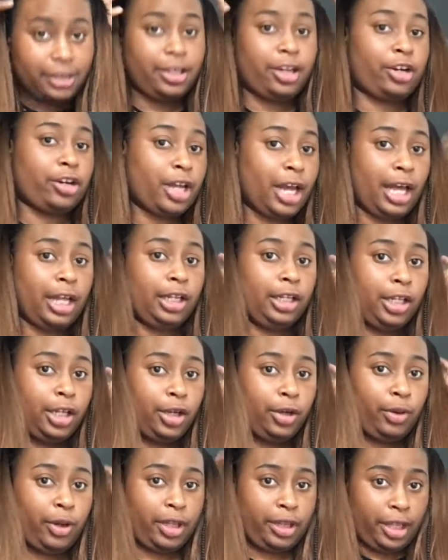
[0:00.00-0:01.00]
They're not
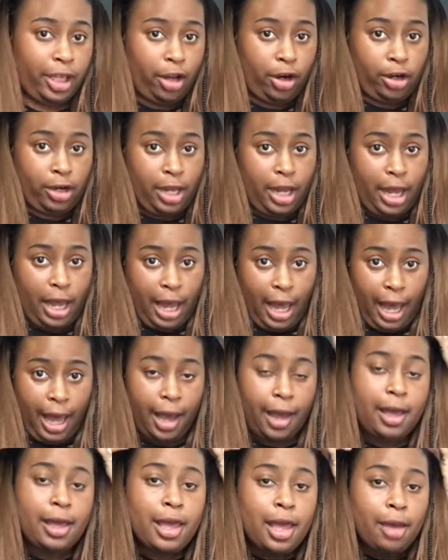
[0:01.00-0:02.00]
low and they are not
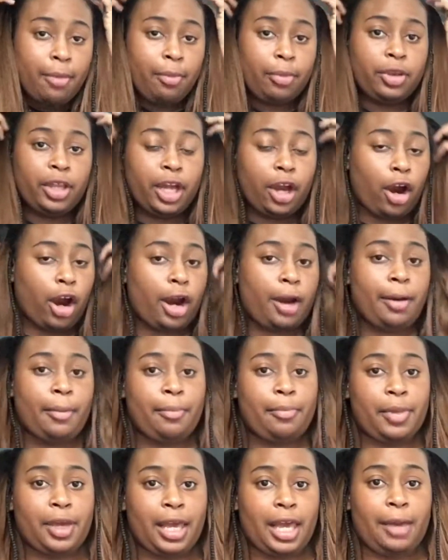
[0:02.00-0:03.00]
high, but they are
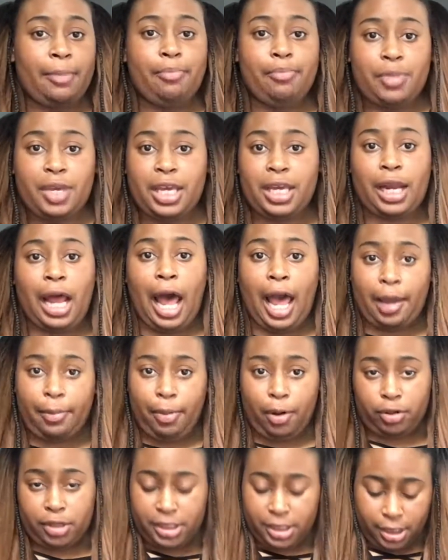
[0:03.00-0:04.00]
mid height
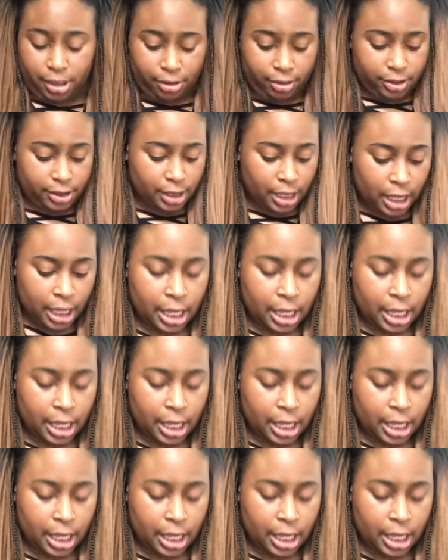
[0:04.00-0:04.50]
ponytails.